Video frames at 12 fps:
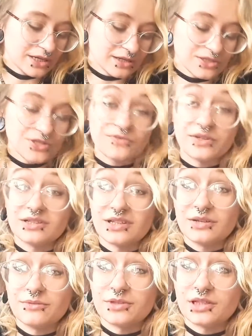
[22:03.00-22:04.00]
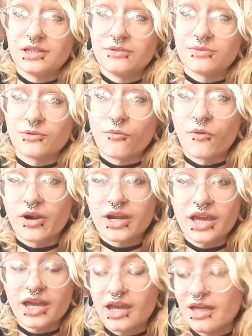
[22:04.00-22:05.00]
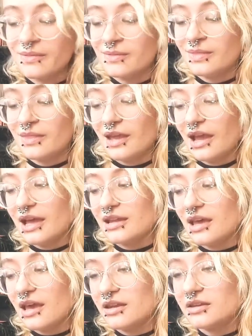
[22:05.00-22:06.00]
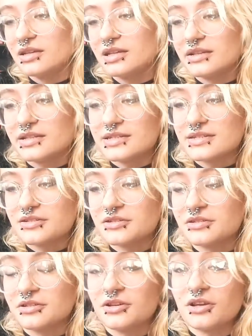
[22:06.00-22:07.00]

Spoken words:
because it's really, really rewarding. And then it's